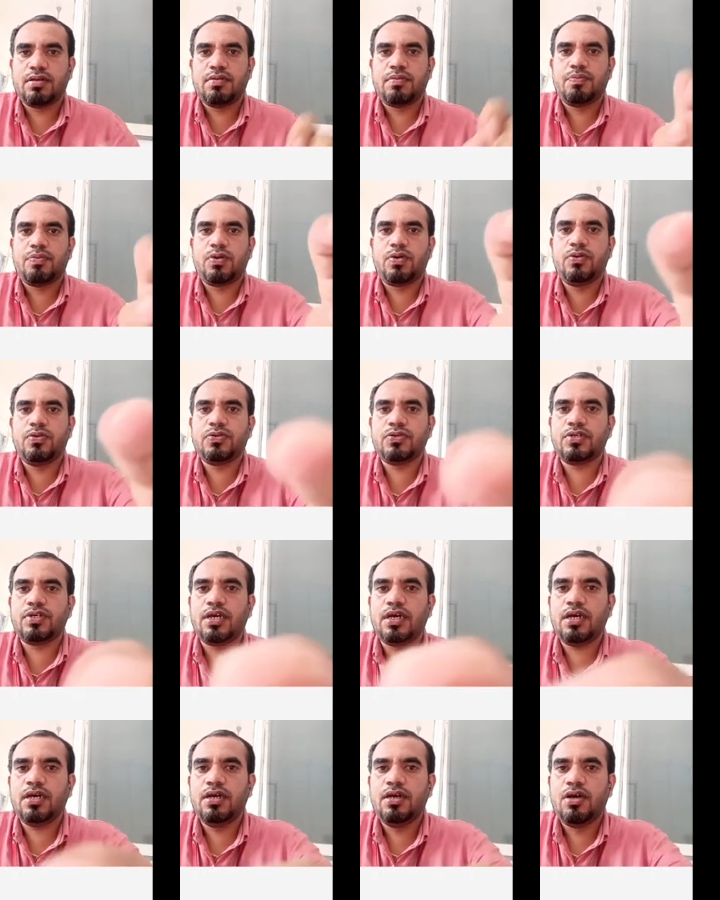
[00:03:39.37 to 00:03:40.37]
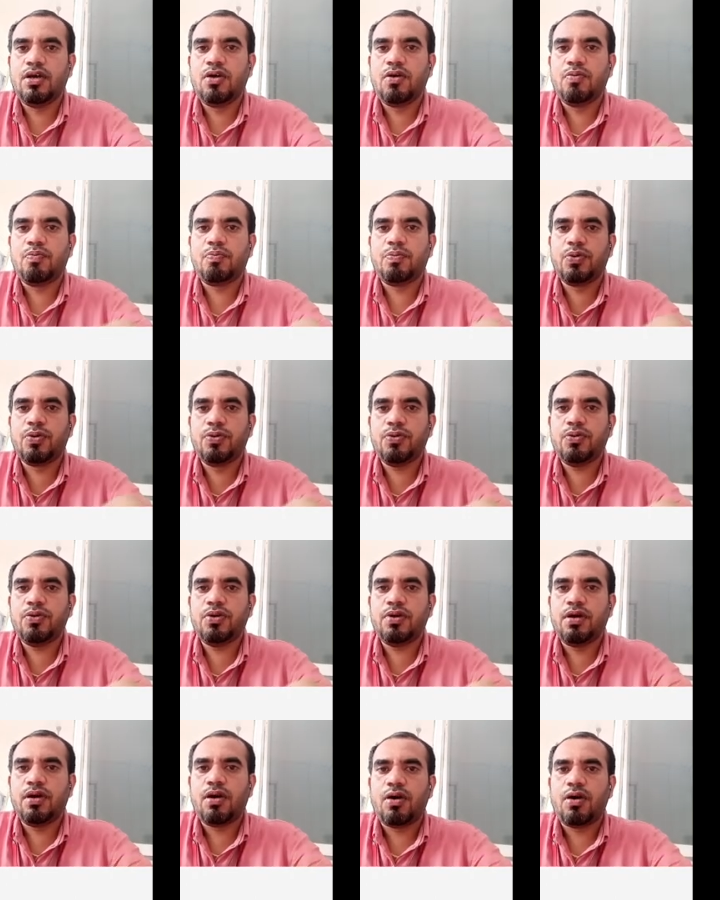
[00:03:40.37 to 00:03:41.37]
produce a pure
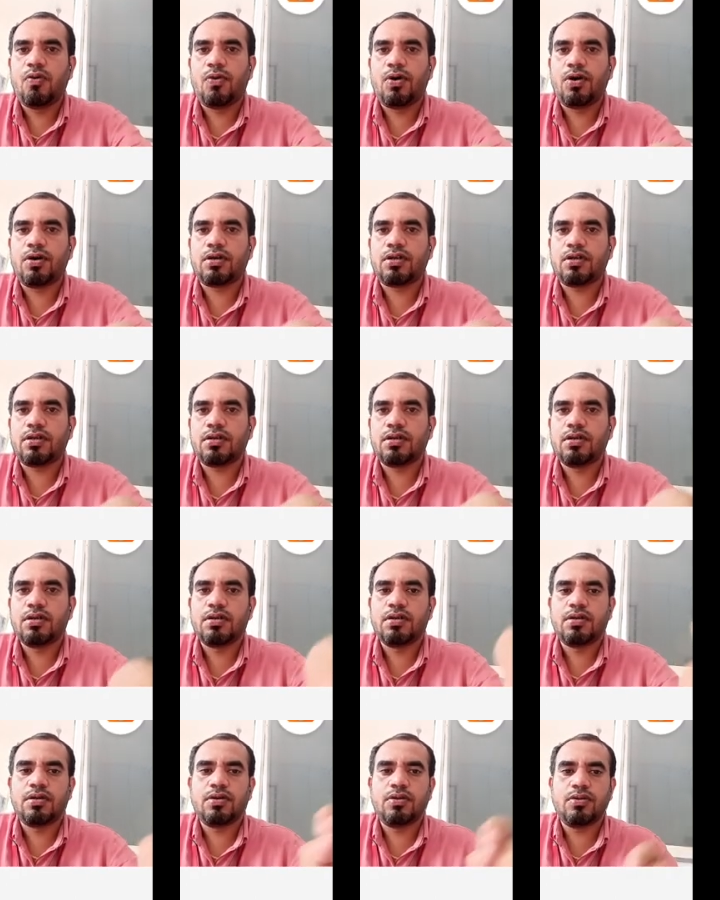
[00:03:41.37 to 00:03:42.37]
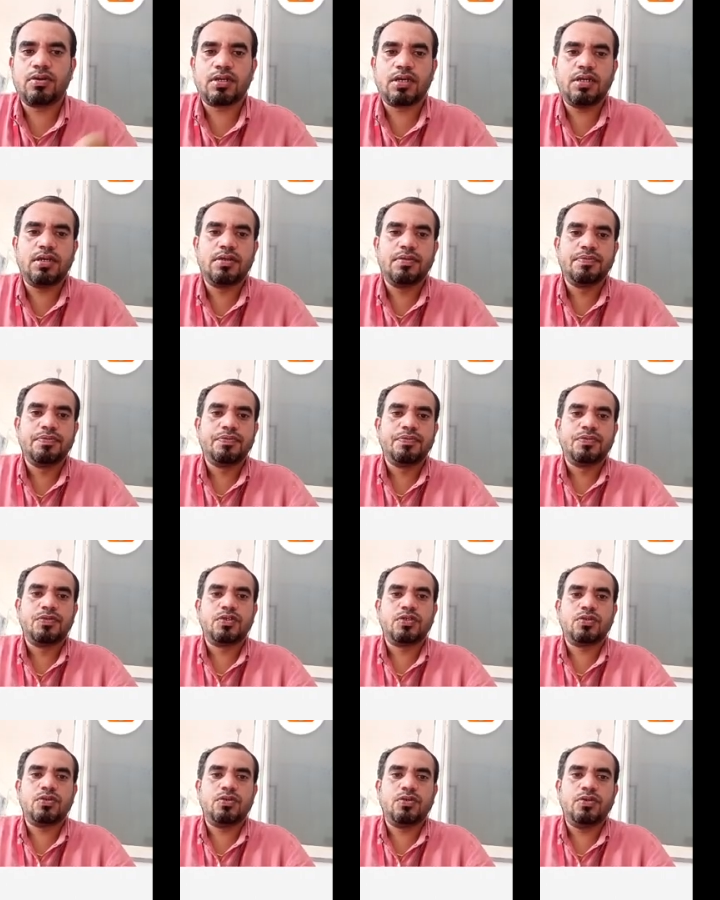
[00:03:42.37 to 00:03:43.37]
water. Okay,
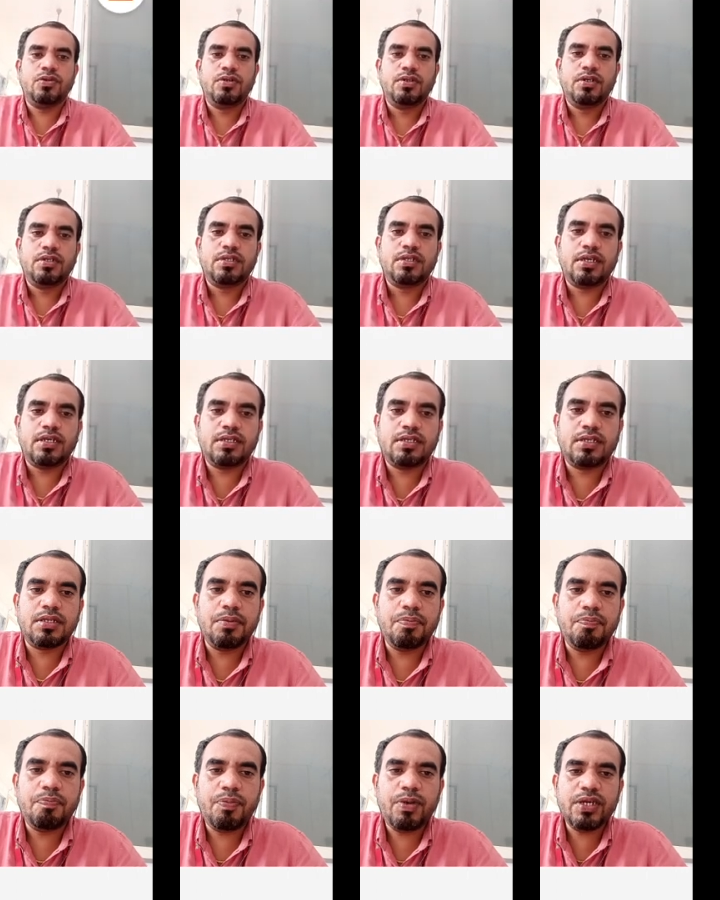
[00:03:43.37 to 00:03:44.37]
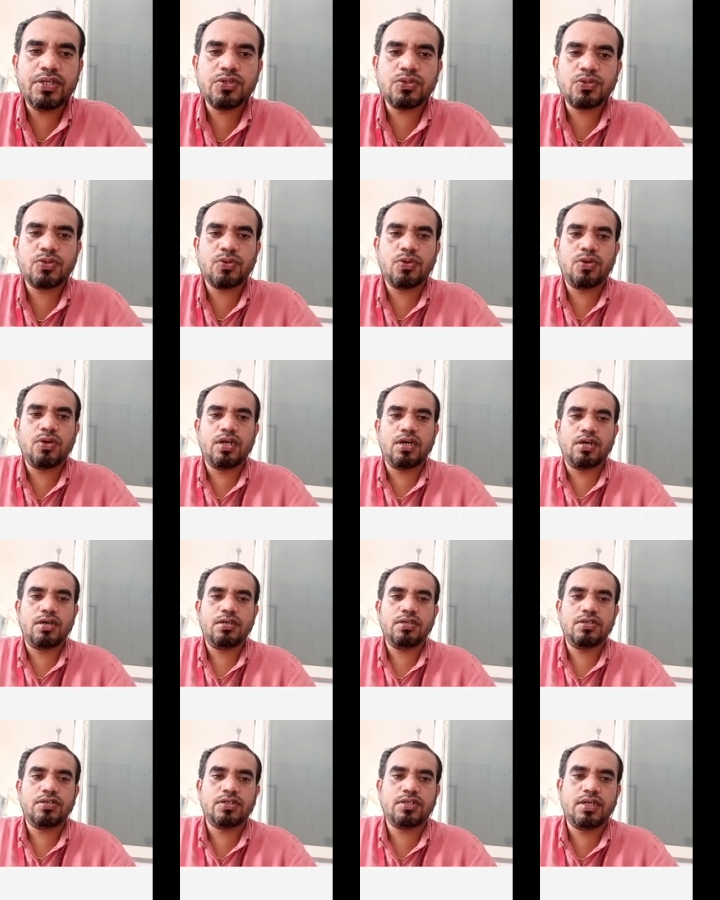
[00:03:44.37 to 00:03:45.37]
so the simplest solar
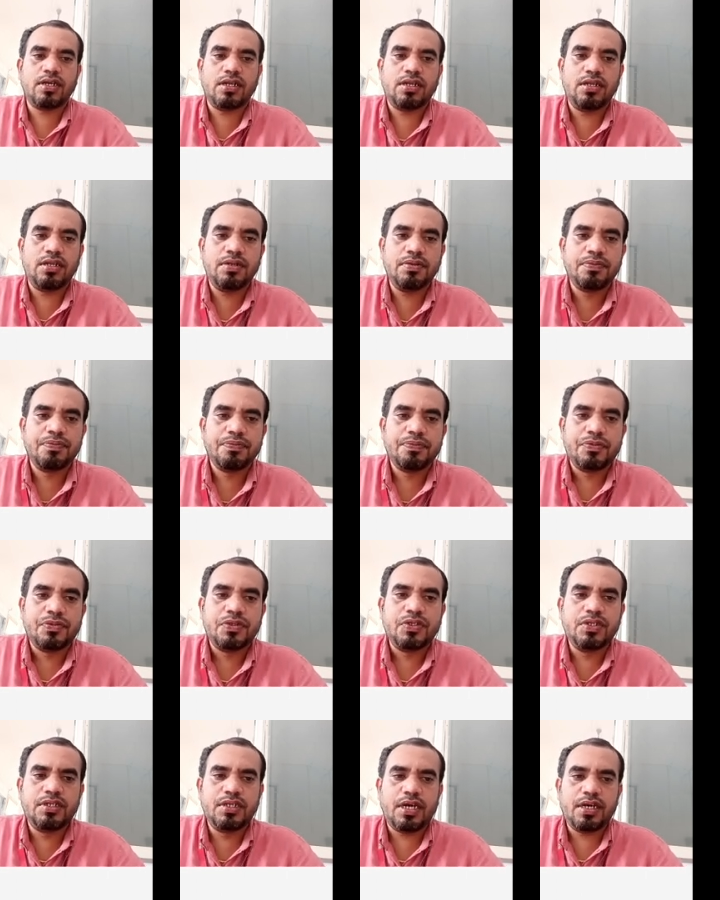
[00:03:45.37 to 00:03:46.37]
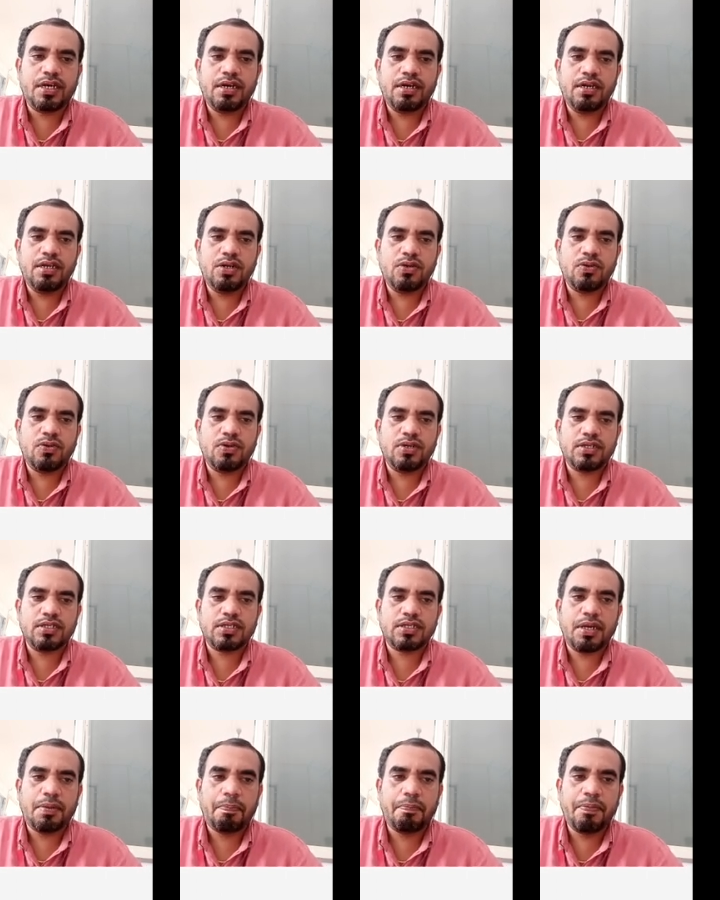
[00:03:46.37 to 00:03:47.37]
still generally known as
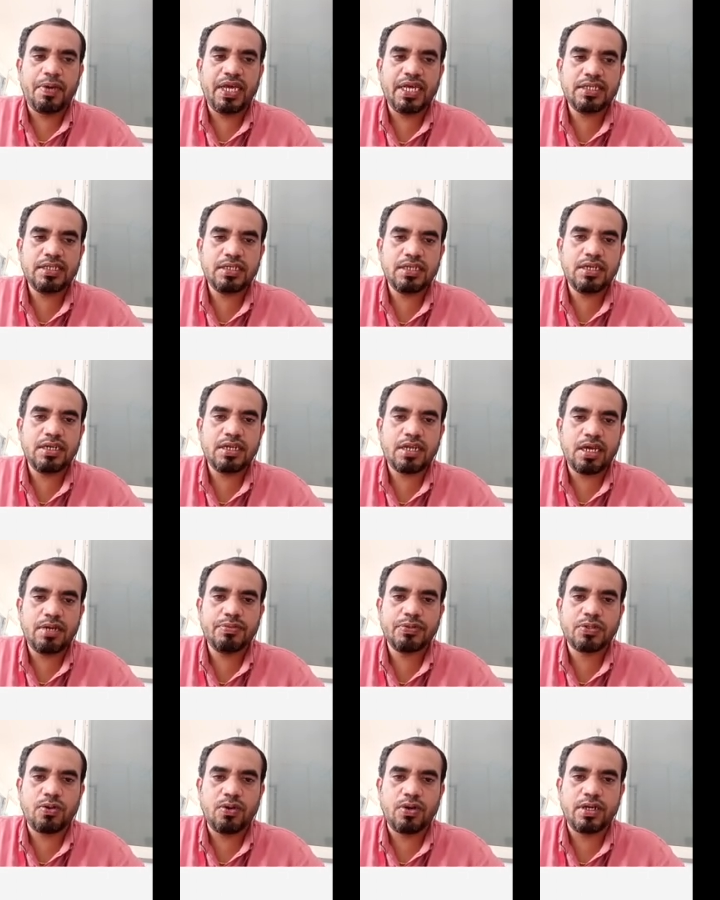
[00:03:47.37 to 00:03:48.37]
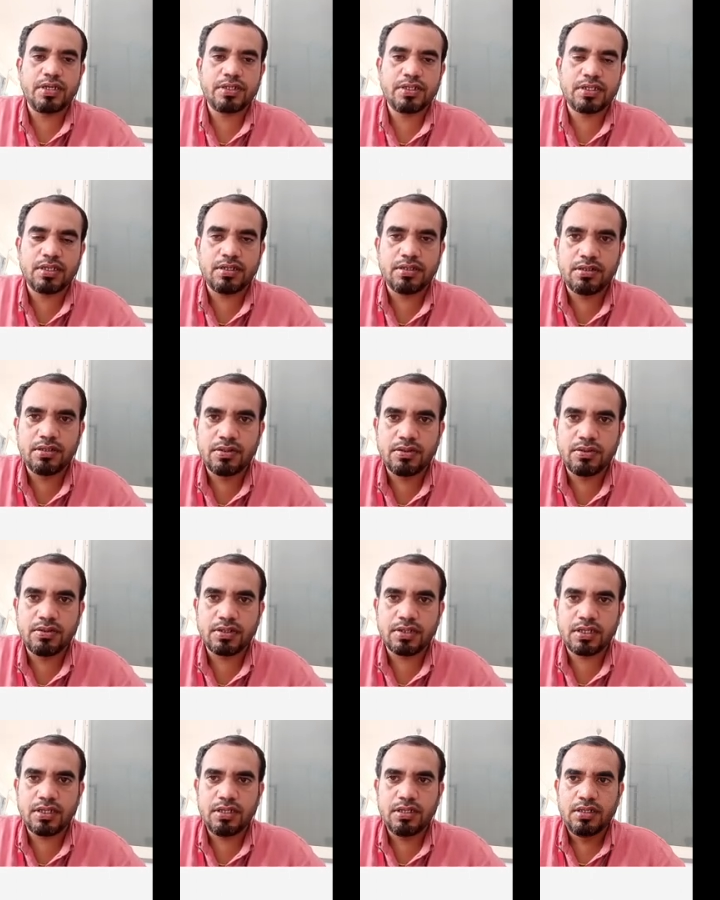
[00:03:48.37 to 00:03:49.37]
the basin type solar still.
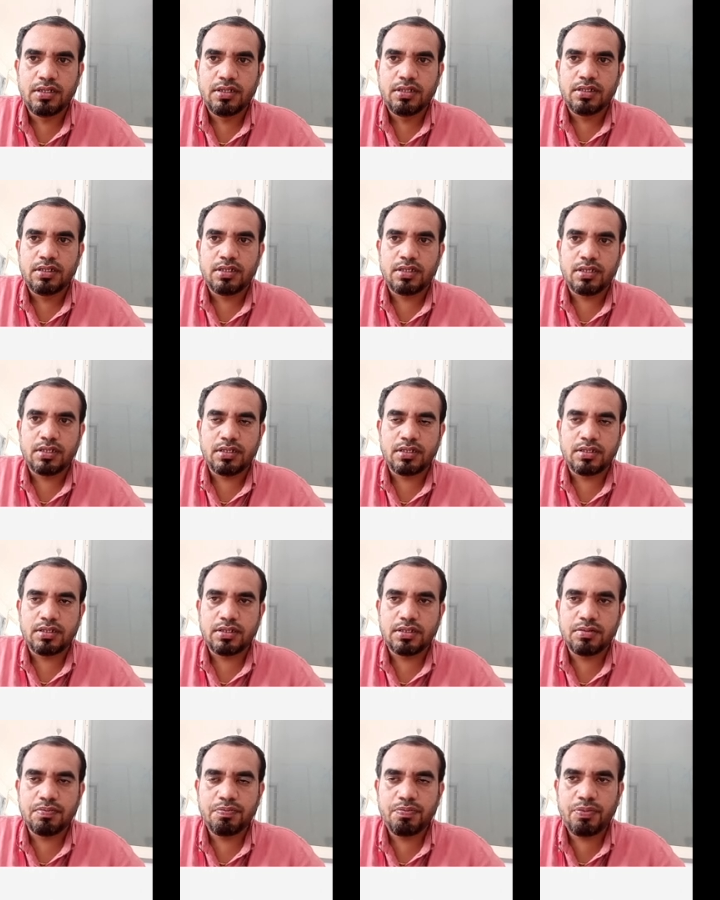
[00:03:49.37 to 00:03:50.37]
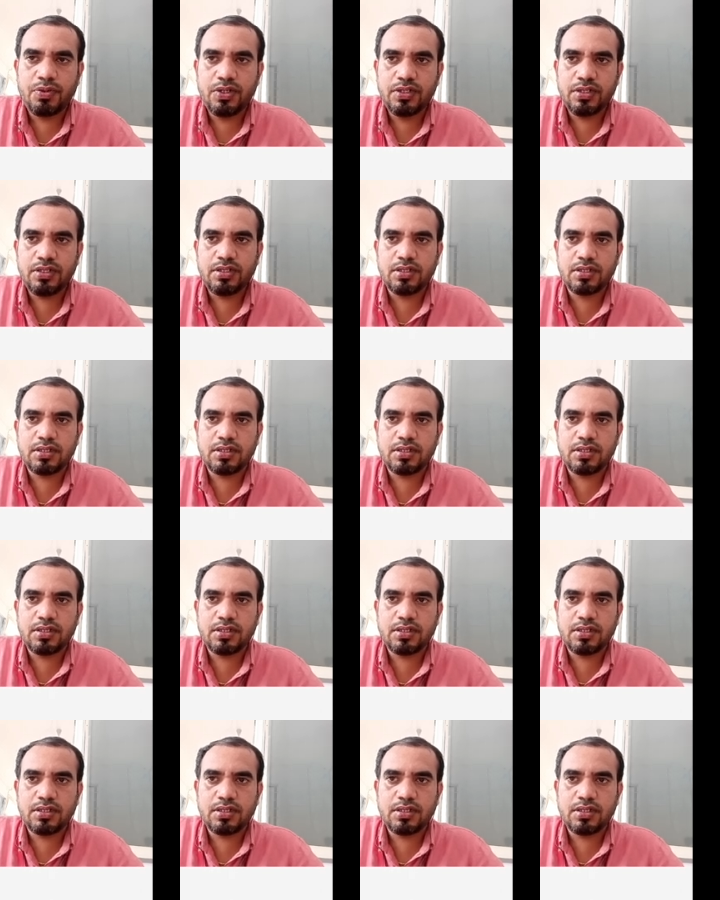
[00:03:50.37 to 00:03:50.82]
Okay, the simplest